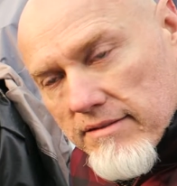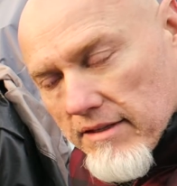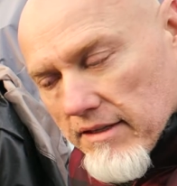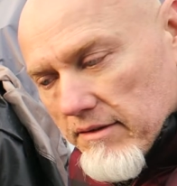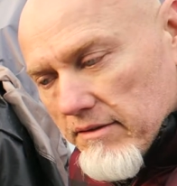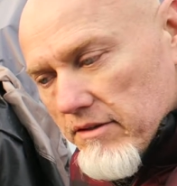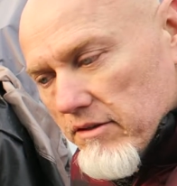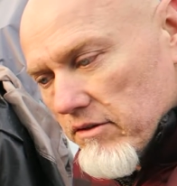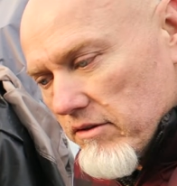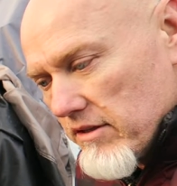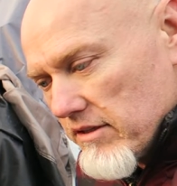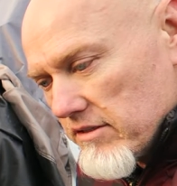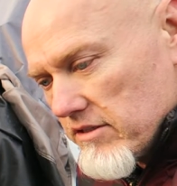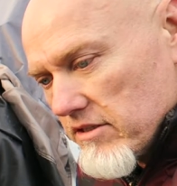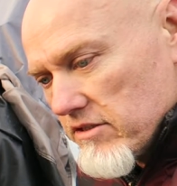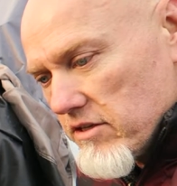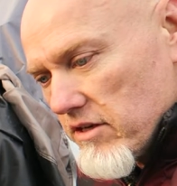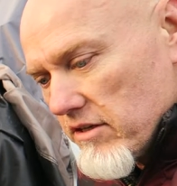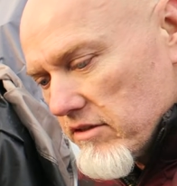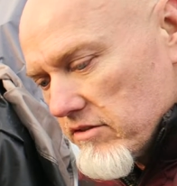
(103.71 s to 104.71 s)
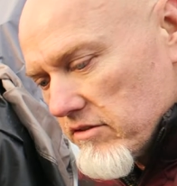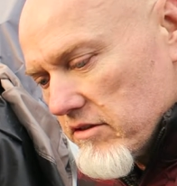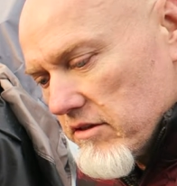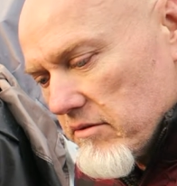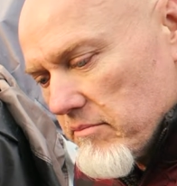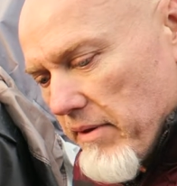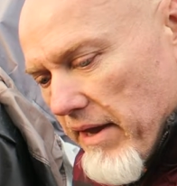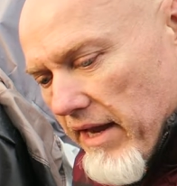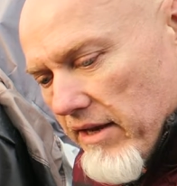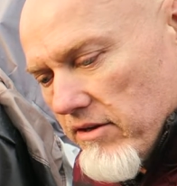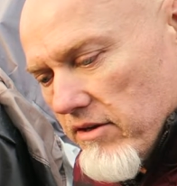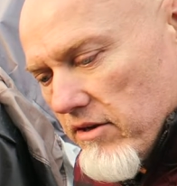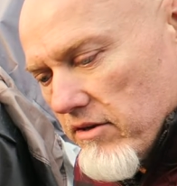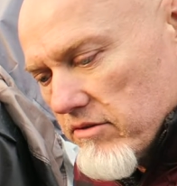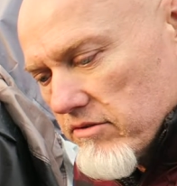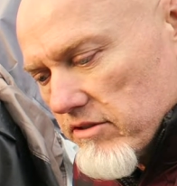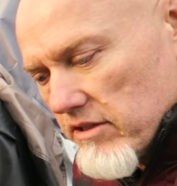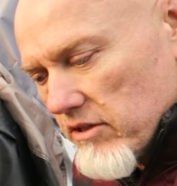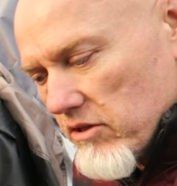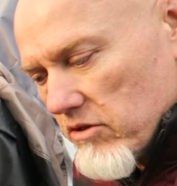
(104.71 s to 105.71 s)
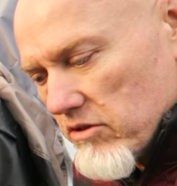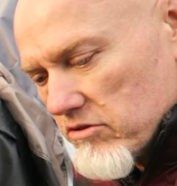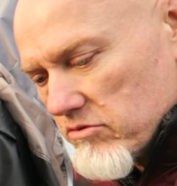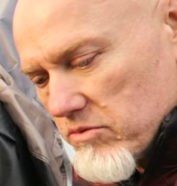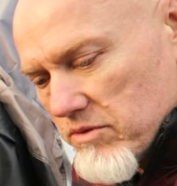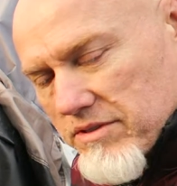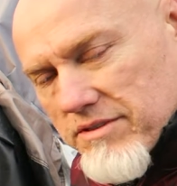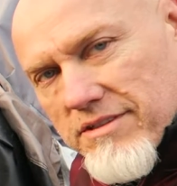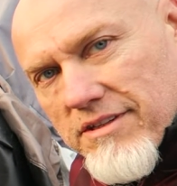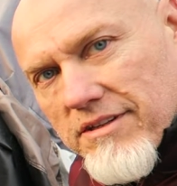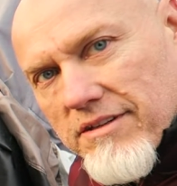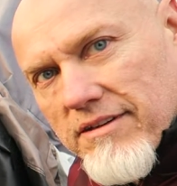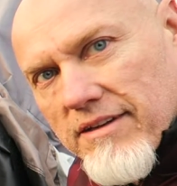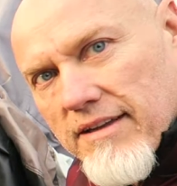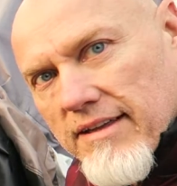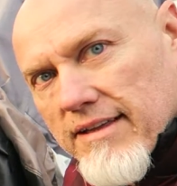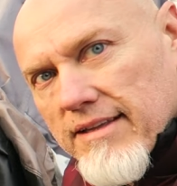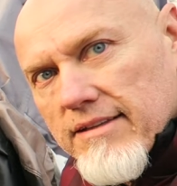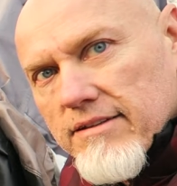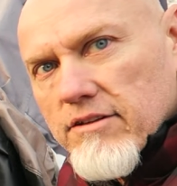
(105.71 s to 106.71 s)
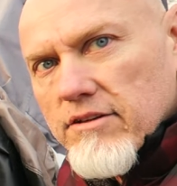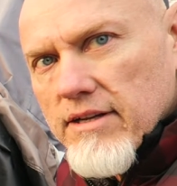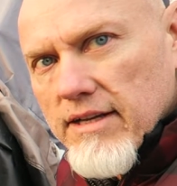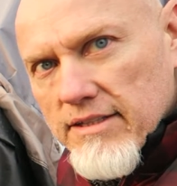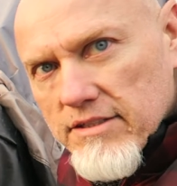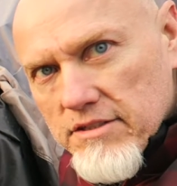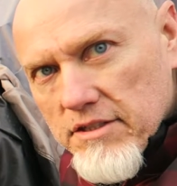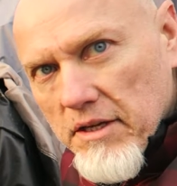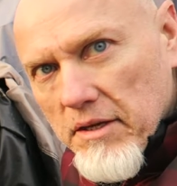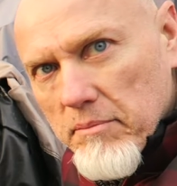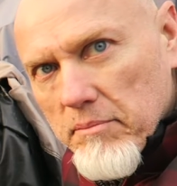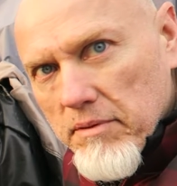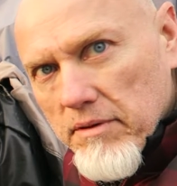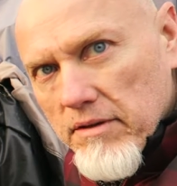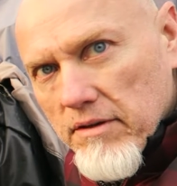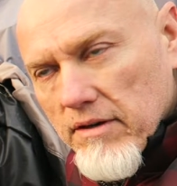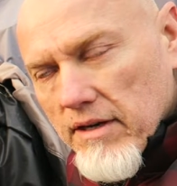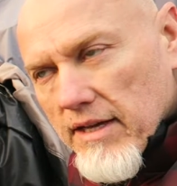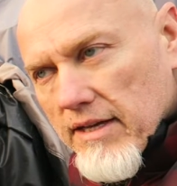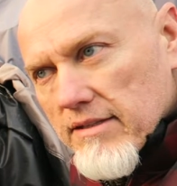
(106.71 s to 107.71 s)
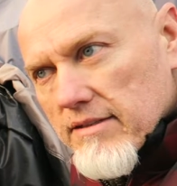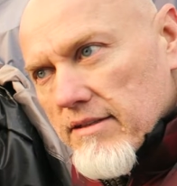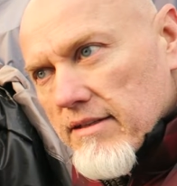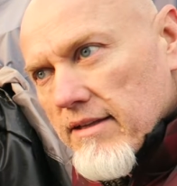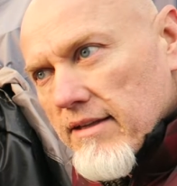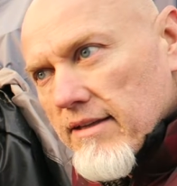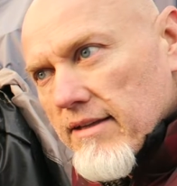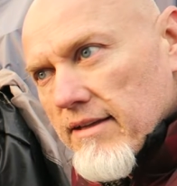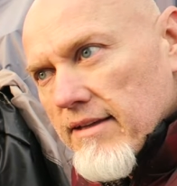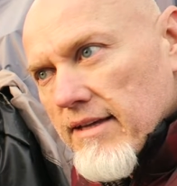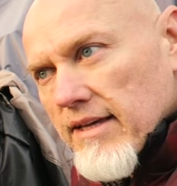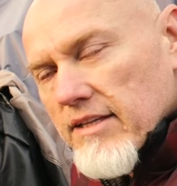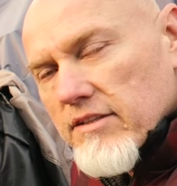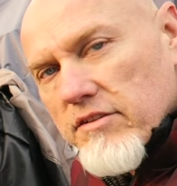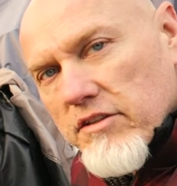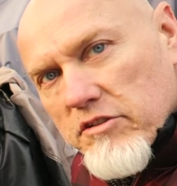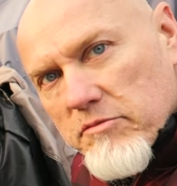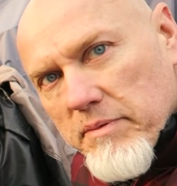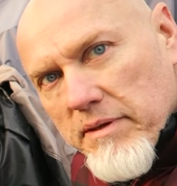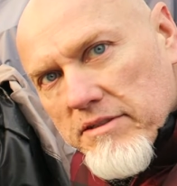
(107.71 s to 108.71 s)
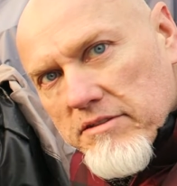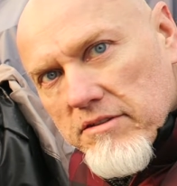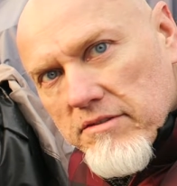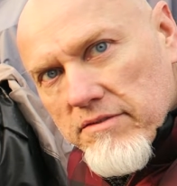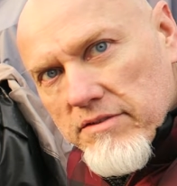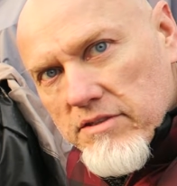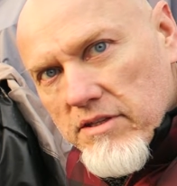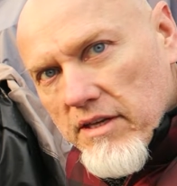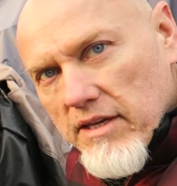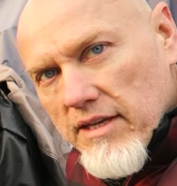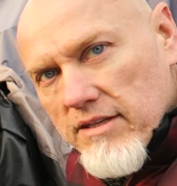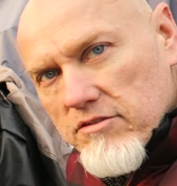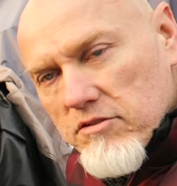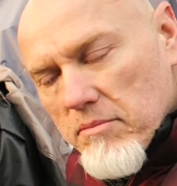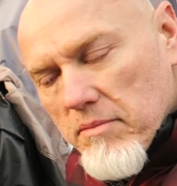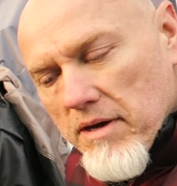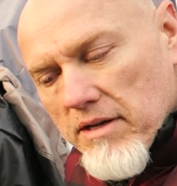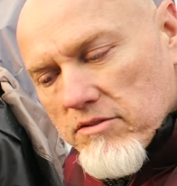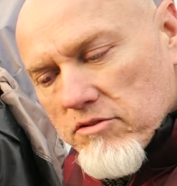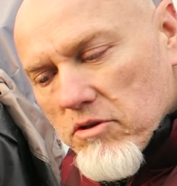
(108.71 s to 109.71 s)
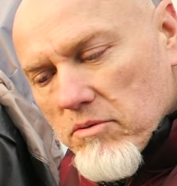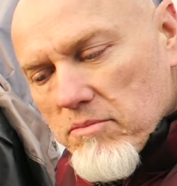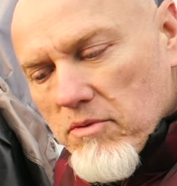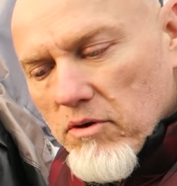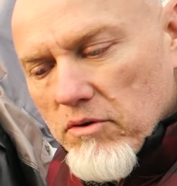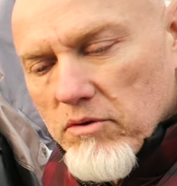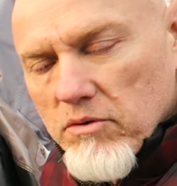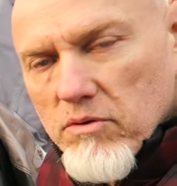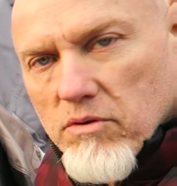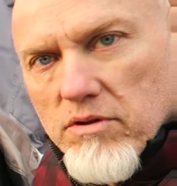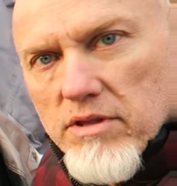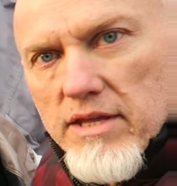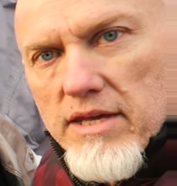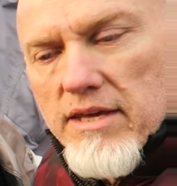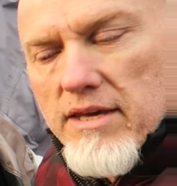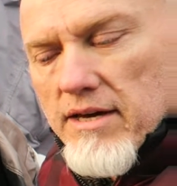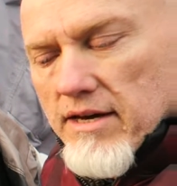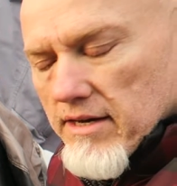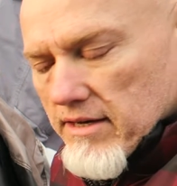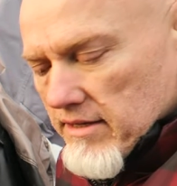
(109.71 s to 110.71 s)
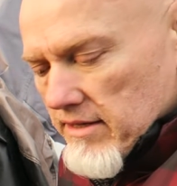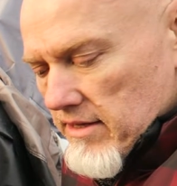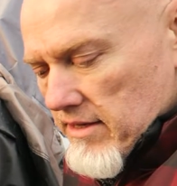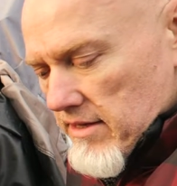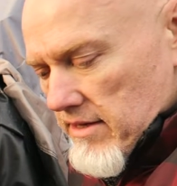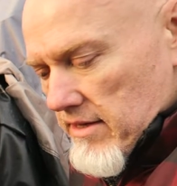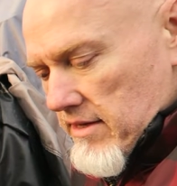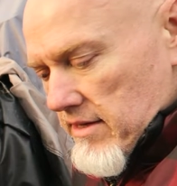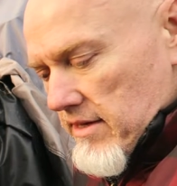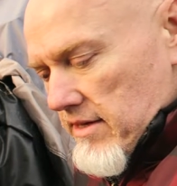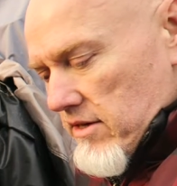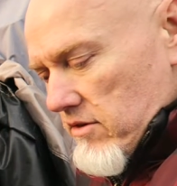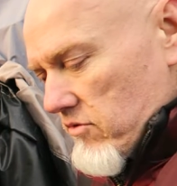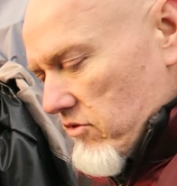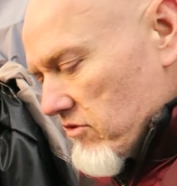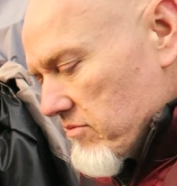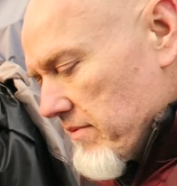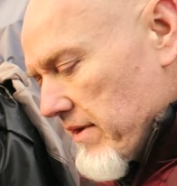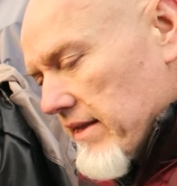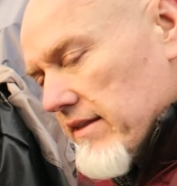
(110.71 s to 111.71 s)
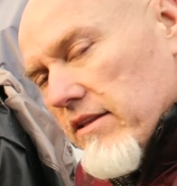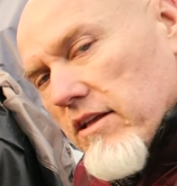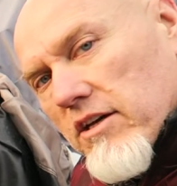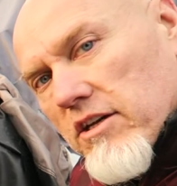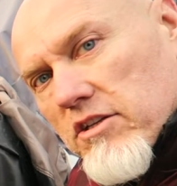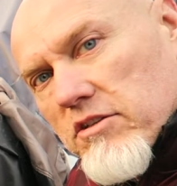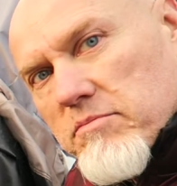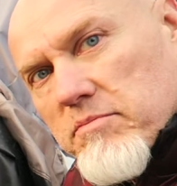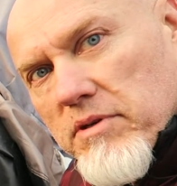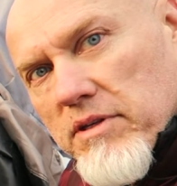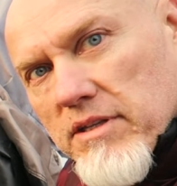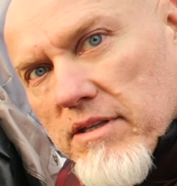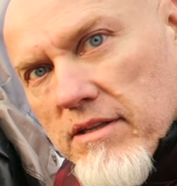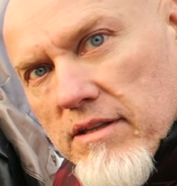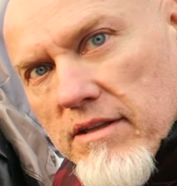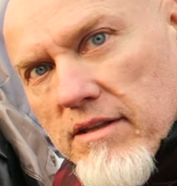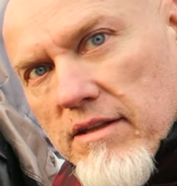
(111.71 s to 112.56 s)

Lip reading: Now, you know, the Tusk Panniers, the large ones, they're not cheap, but they're not as expensive, say, as the Mosko-Moto or the Wolfman Luggage. But